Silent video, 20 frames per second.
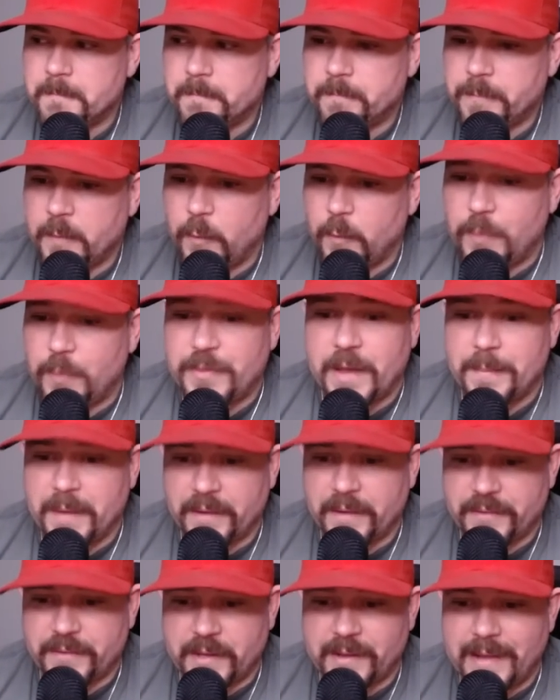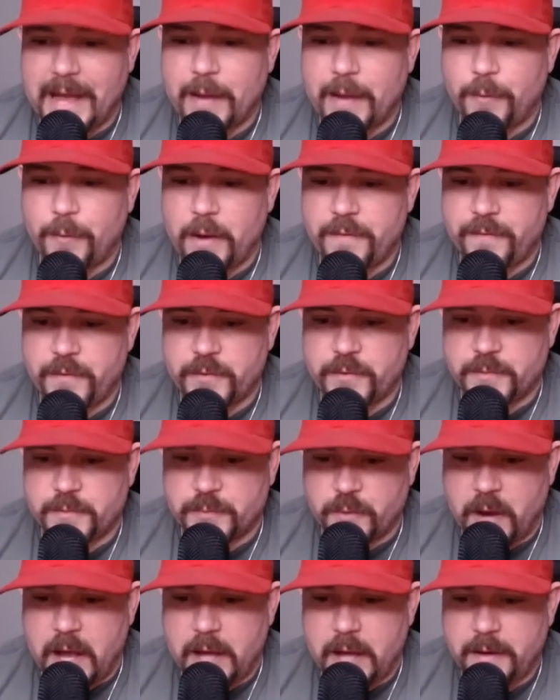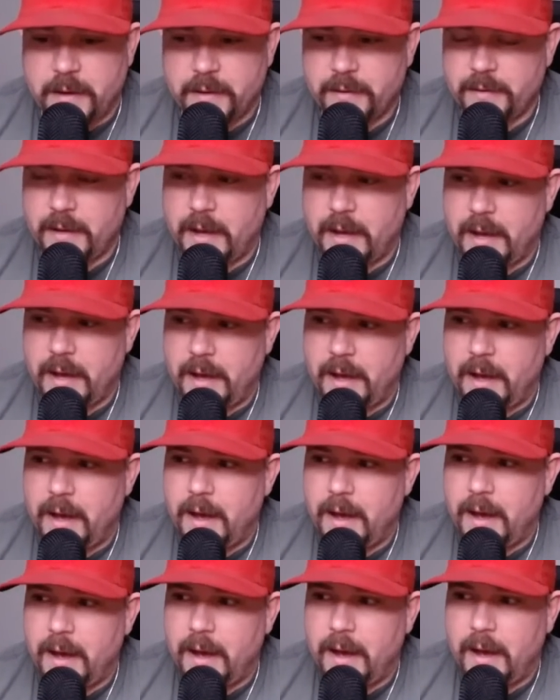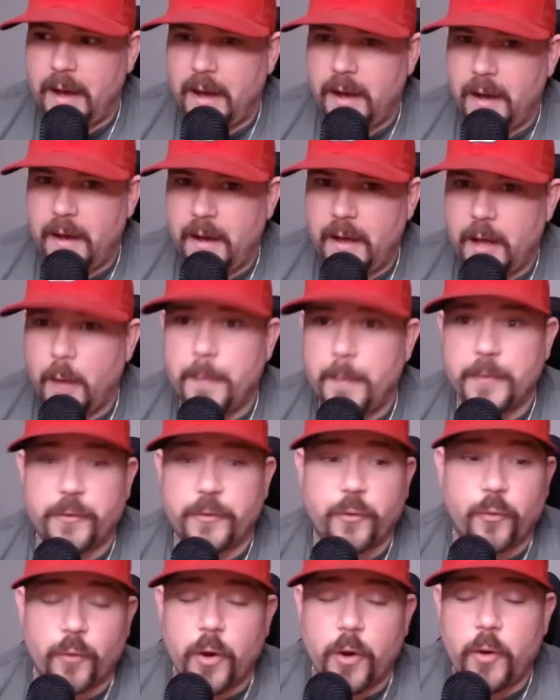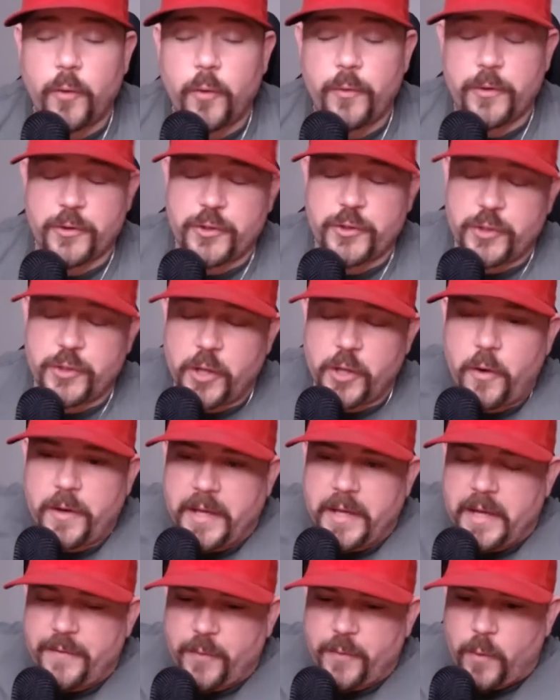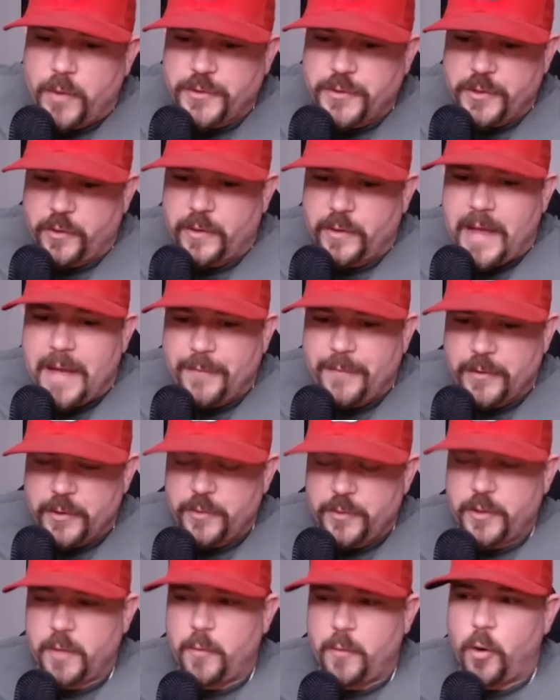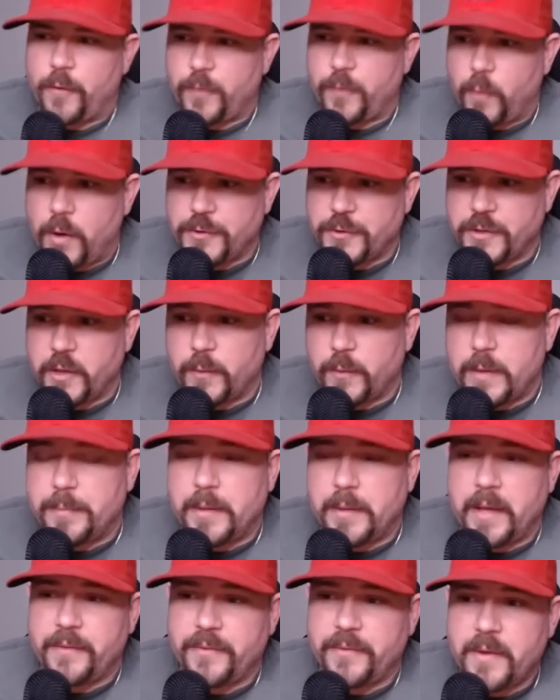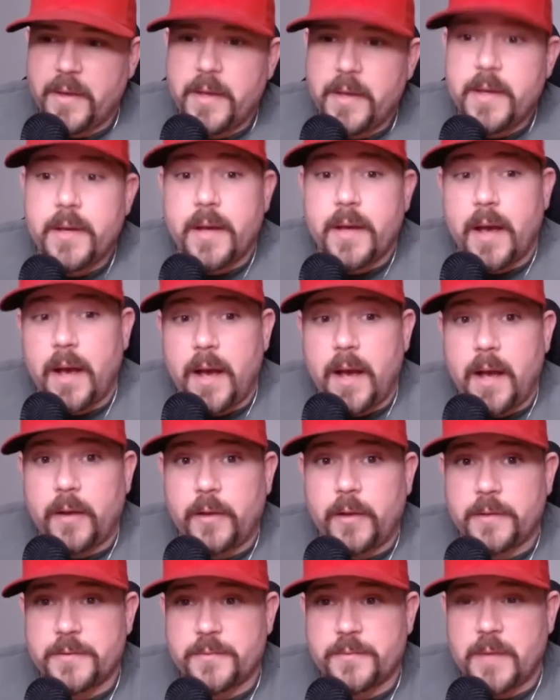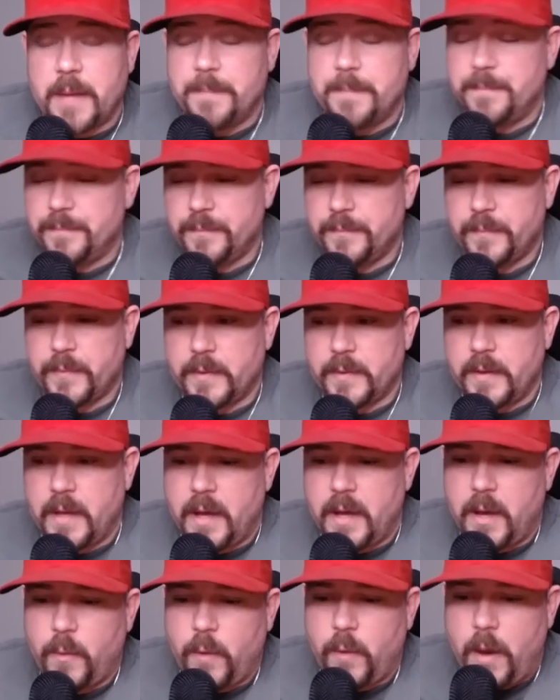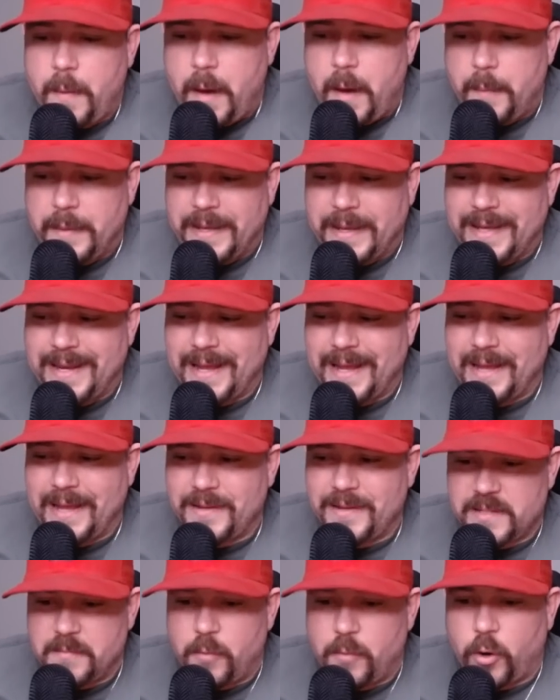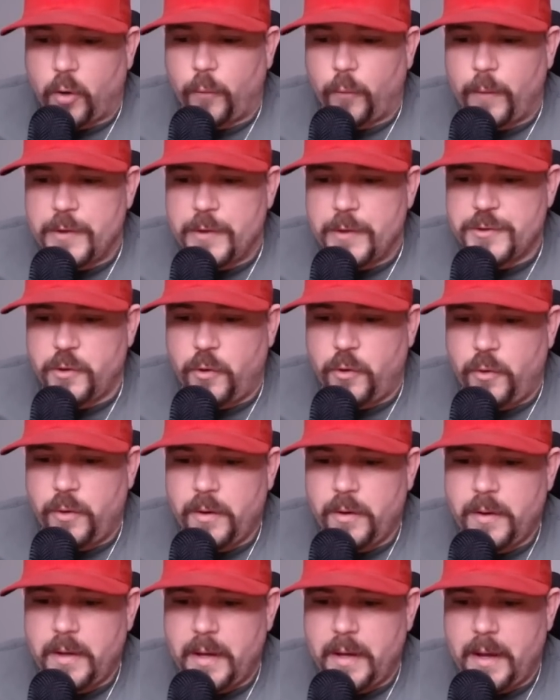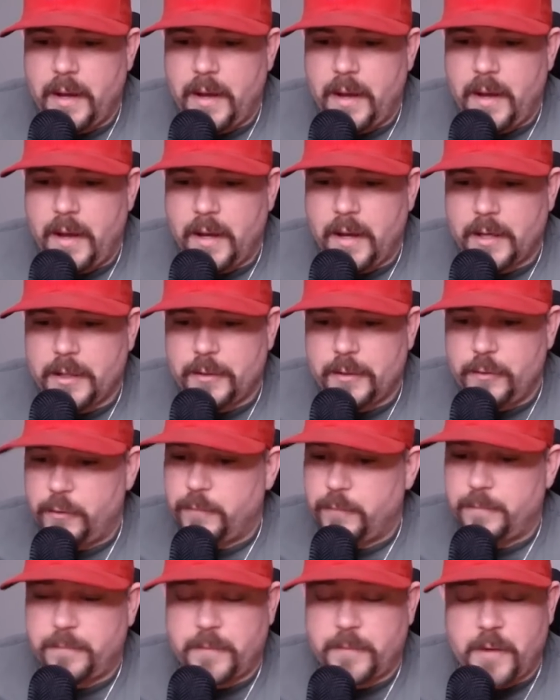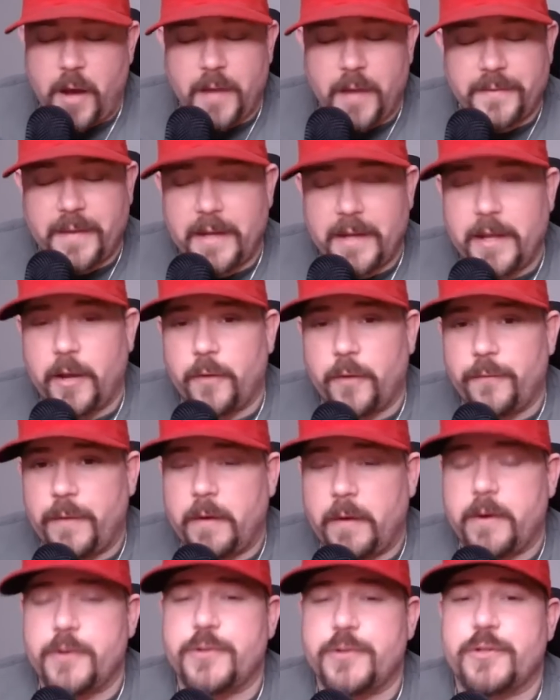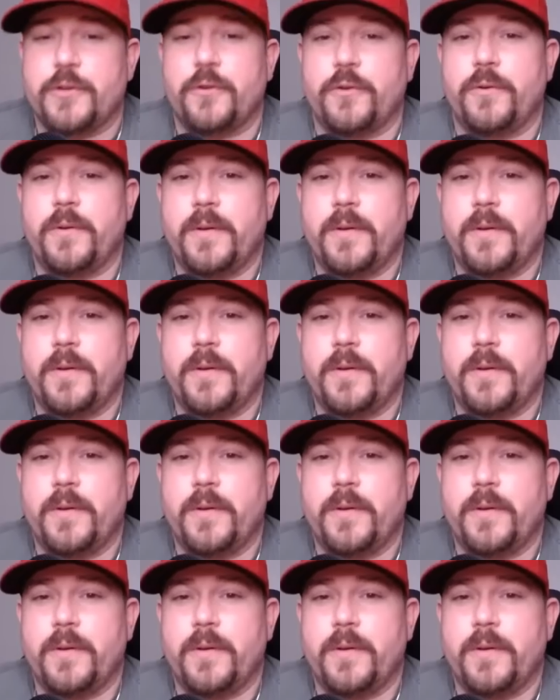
With that being said, like, rate, review, subscribe. Help us grow the show. Again, if you're watching here live on YouTube or if you're watching in the replays, click subscribe. I'll be getting into some more original content here very soon